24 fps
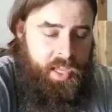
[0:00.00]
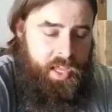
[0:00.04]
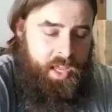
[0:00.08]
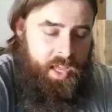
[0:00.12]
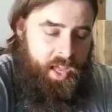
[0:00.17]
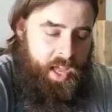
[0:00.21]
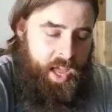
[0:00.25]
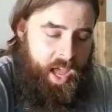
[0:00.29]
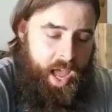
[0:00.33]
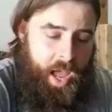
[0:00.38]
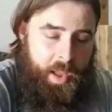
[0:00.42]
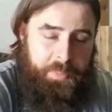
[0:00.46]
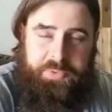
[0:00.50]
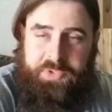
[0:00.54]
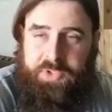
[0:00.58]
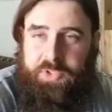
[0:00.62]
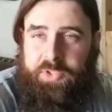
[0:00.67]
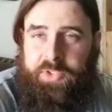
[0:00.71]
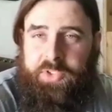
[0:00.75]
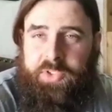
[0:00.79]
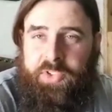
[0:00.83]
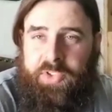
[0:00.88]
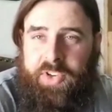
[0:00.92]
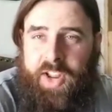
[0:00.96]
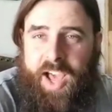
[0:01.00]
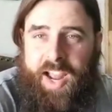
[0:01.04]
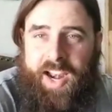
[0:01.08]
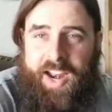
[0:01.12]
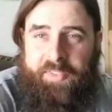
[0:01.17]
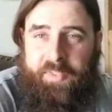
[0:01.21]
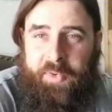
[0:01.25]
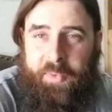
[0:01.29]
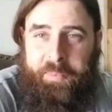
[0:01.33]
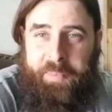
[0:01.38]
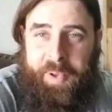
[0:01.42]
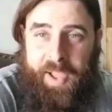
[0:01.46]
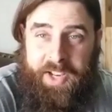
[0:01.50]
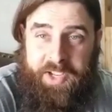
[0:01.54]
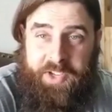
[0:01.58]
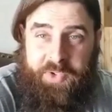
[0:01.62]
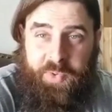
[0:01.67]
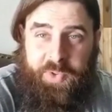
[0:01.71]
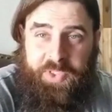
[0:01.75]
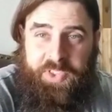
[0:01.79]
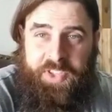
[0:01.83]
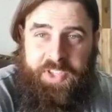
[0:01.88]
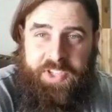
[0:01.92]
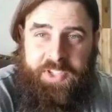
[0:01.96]
Absolutely do not ever bench
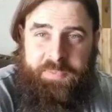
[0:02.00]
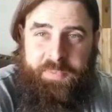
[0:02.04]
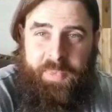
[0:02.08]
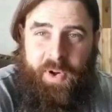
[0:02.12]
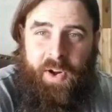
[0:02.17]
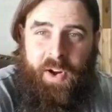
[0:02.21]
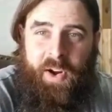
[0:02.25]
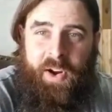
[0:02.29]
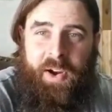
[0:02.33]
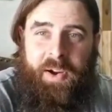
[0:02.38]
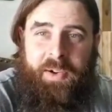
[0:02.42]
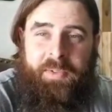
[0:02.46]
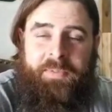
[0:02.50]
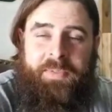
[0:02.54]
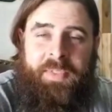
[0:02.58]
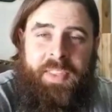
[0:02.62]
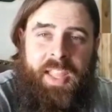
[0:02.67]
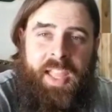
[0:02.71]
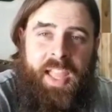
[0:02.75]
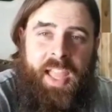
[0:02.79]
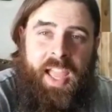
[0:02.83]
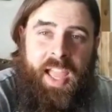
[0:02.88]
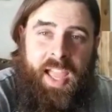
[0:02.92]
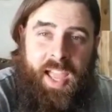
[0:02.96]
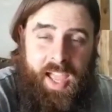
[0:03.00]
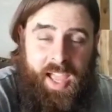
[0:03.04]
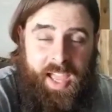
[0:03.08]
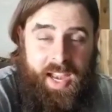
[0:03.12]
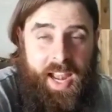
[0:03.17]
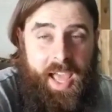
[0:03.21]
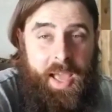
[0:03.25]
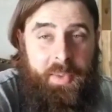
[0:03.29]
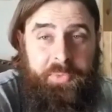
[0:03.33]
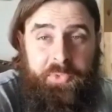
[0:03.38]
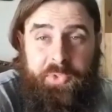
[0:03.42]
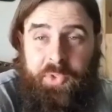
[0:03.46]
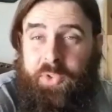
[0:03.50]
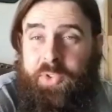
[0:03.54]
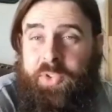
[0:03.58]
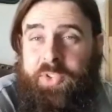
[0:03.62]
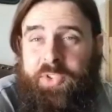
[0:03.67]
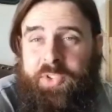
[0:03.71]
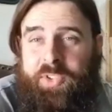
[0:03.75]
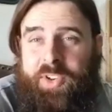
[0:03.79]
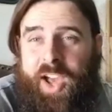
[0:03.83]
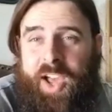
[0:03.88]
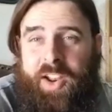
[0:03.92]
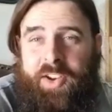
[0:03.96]
with this bar. And absolutely
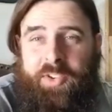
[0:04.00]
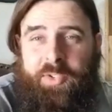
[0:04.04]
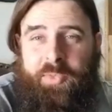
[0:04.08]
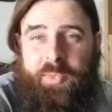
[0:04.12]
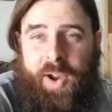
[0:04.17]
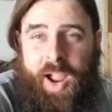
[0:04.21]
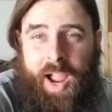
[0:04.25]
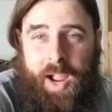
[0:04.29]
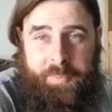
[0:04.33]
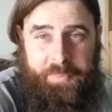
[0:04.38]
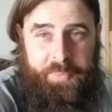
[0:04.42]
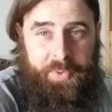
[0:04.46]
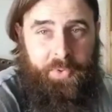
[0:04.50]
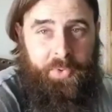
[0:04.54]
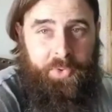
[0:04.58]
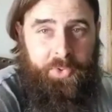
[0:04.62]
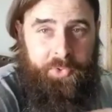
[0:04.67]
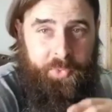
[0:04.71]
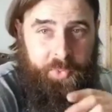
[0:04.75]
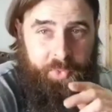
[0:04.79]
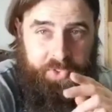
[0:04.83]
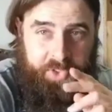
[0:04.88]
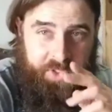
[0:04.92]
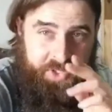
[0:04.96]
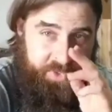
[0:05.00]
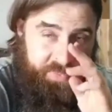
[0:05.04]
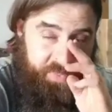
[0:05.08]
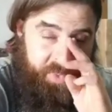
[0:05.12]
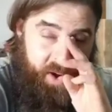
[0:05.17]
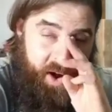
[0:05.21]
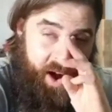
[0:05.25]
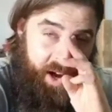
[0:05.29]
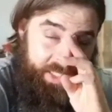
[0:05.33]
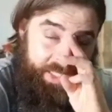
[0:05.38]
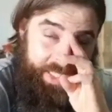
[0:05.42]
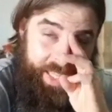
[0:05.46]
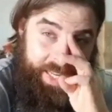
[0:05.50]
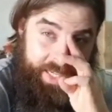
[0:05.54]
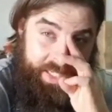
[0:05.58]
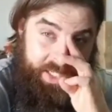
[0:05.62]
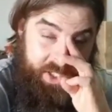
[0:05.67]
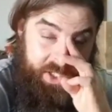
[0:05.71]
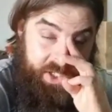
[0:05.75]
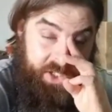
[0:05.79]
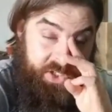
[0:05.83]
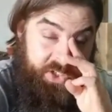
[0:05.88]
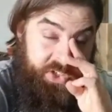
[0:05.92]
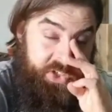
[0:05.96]
do not do rack pulls with this bar. I'd like to
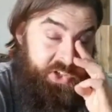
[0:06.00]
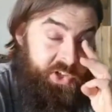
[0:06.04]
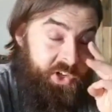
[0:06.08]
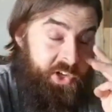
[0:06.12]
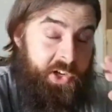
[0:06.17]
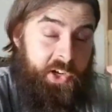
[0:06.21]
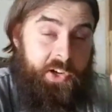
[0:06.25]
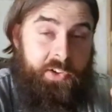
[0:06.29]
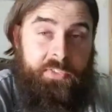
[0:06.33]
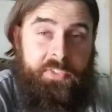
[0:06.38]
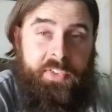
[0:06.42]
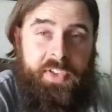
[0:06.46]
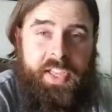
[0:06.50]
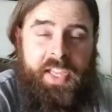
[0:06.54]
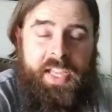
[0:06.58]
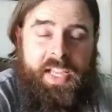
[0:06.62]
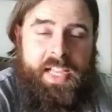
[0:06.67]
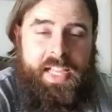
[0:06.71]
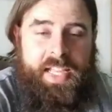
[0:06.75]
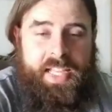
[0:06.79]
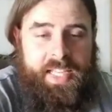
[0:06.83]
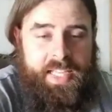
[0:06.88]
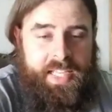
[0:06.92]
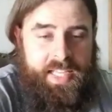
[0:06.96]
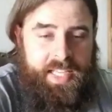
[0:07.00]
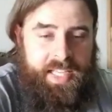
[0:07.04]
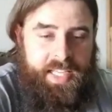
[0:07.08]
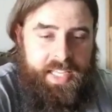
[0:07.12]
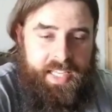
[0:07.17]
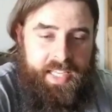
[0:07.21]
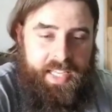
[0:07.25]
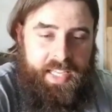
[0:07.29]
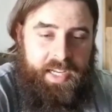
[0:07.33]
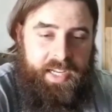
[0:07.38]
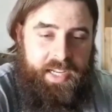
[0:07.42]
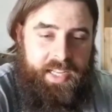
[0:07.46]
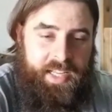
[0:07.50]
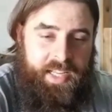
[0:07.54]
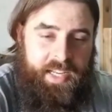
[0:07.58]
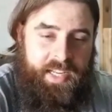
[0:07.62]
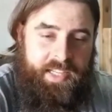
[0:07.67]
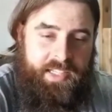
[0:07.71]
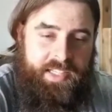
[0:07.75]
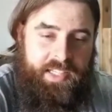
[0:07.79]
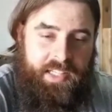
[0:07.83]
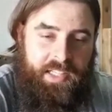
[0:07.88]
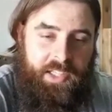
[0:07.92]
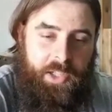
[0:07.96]
conserve it. It
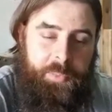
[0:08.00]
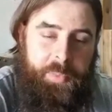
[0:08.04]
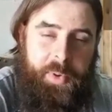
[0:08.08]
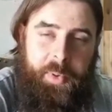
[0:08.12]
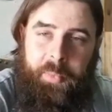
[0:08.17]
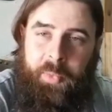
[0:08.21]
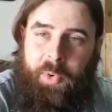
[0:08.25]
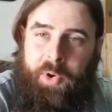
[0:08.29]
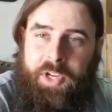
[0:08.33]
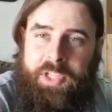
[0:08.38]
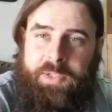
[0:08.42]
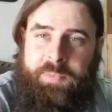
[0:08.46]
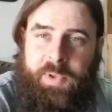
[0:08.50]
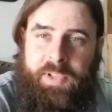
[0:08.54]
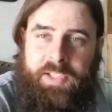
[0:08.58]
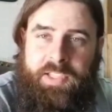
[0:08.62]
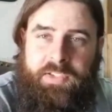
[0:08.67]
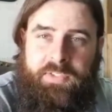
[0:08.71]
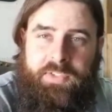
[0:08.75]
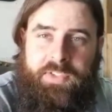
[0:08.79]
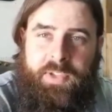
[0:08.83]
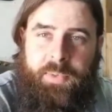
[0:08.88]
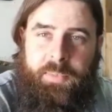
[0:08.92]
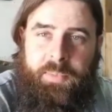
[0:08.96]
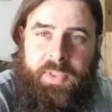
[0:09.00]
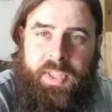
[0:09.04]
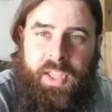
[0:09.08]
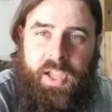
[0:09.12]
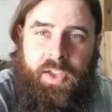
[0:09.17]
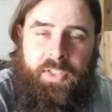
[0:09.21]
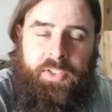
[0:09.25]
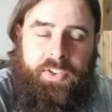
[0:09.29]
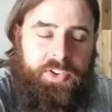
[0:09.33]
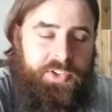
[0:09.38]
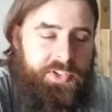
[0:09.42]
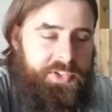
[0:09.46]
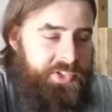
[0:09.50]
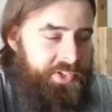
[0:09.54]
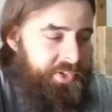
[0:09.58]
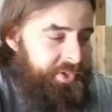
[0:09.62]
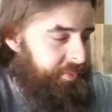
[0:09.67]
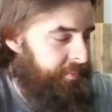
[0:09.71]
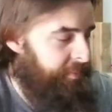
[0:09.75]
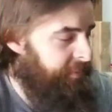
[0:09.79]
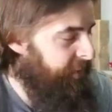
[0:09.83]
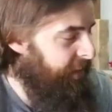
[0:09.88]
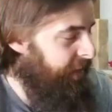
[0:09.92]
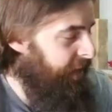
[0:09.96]
is a little bit more expensive than some of the others.
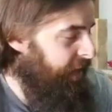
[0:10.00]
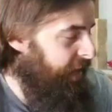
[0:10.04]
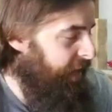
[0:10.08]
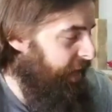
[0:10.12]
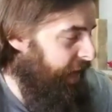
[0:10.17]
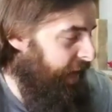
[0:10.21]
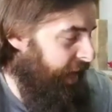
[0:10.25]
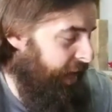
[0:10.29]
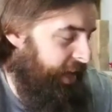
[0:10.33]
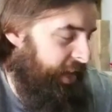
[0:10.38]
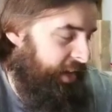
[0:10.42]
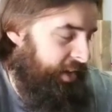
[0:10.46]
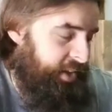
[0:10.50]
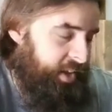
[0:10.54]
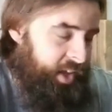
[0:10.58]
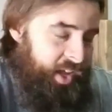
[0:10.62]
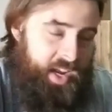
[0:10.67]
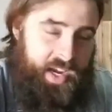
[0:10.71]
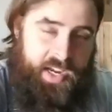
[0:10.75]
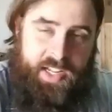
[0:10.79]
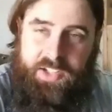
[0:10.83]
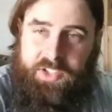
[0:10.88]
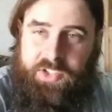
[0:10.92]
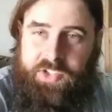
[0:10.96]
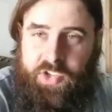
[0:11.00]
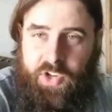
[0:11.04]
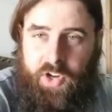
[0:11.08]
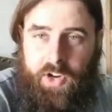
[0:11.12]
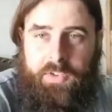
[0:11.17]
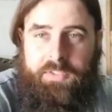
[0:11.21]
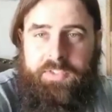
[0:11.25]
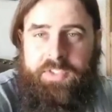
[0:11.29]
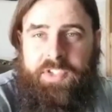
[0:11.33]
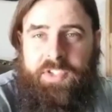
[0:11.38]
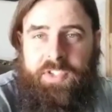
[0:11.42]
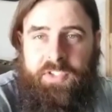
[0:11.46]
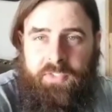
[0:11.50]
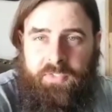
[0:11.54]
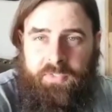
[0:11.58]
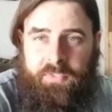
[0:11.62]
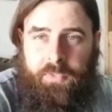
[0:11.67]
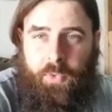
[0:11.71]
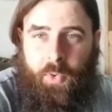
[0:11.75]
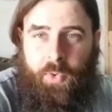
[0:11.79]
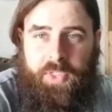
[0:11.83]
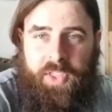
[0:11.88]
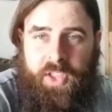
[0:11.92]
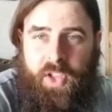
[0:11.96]
And it serves
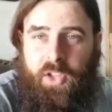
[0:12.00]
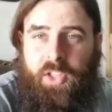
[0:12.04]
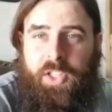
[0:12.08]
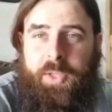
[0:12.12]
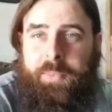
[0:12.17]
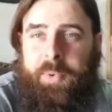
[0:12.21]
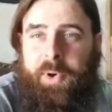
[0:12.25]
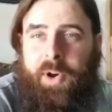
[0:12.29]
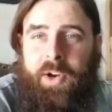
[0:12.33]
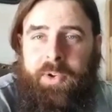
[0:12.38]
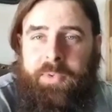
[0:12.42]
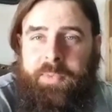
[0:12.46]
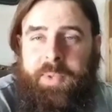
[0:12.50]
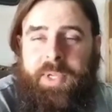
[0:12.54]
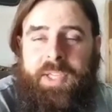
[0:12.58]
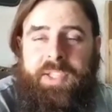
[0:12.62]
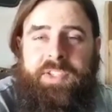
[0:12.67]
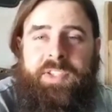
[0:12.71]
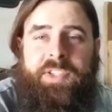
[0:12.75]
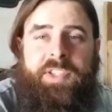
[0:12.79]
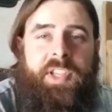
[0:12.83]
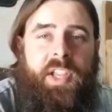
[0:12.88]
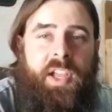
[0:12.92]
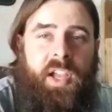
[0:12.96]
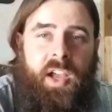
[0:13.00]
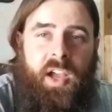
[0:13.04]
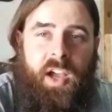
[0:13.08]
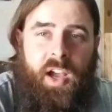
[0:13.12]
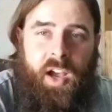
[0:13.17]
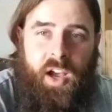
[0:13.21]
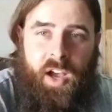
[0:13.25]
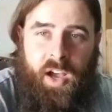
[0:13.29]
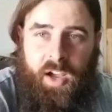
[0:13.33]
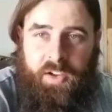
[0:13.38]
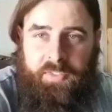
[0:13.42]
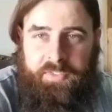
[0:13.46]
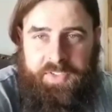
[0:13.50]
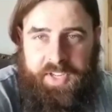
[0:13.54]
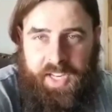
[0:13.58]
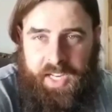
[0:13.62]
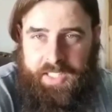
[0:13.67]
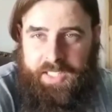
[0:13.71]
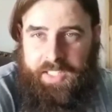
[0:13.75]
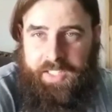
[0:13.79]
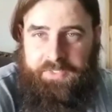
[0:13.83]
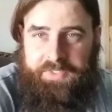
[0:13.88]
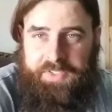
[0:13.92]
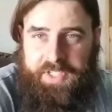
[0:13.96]
for the only purpose of
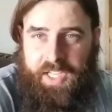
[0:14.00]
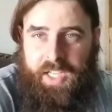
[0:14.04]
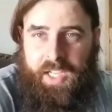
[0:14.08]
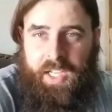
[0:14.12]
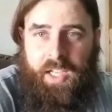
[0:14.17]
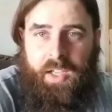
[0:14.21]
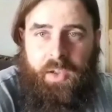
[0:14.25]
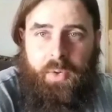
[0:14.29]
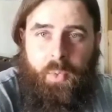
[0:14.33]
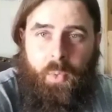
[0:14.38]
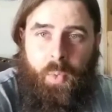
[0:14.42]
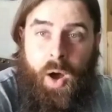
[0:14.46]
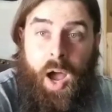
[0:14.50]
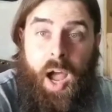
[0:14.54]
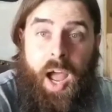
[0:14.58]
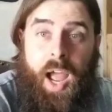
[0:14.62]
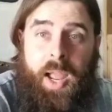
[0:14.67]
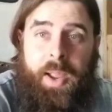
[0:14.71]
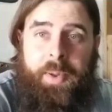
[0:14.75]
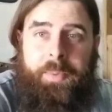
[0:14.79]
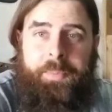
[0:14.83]
deadlifting. Why?